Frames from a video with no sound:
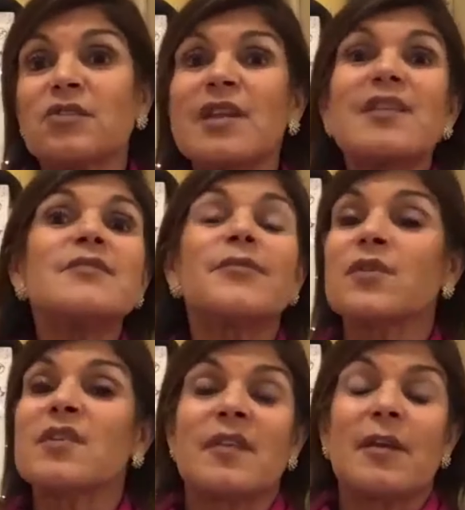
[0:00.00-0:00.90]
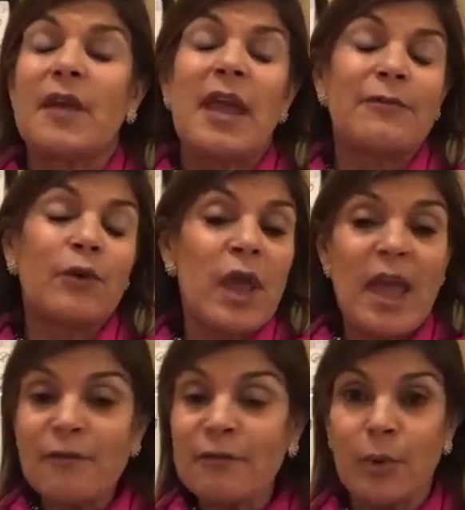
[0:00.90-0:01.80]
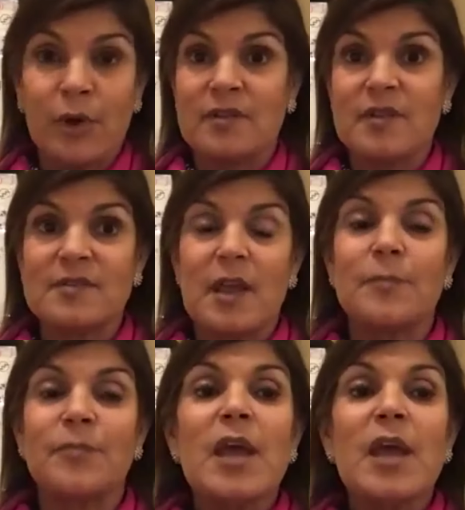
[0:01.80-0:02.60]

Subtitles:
It is for this, for everybody's the same.